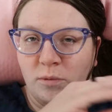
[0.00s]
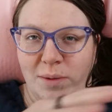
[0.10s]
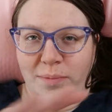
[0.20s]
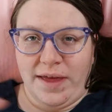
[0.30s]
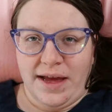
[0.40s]

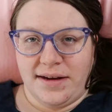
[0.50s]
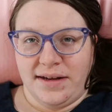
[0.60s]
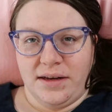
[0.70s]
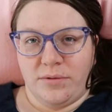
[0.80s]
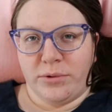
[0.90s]

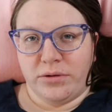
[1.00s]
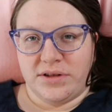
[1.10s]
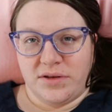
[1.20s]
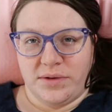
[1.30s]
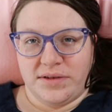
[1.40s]
replanting
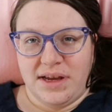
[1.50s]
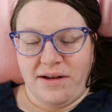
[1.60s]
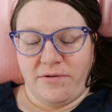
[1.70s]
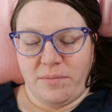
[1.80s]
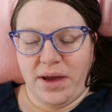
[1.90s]
roses we
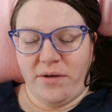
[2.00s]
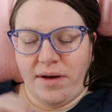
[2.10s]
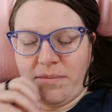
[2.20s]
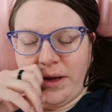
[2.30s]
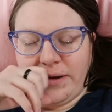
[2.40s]
saved from my
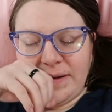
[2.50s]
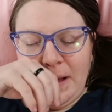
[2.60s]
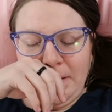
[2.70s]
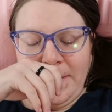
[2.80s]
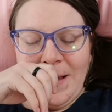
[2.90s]
grandparents'
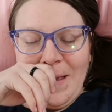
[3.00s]
house